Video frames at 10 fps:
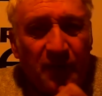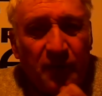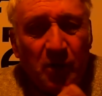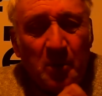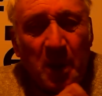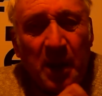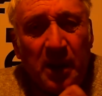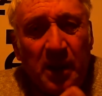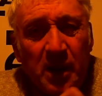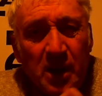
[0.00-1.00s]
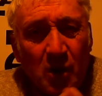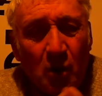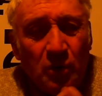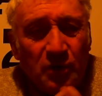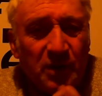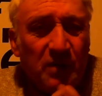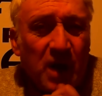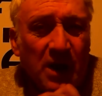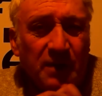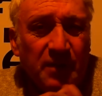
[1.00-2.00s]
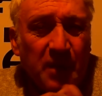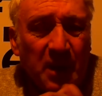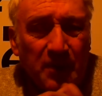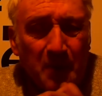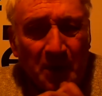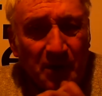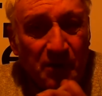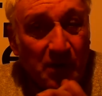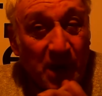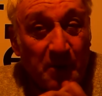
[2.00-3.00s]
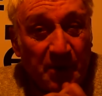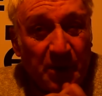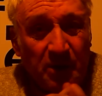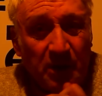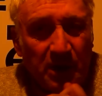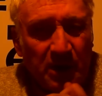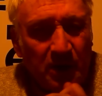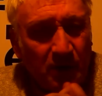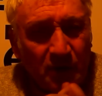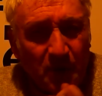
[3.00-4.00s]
You can buy gold and silver and have the banks mind it for you, and particularly the London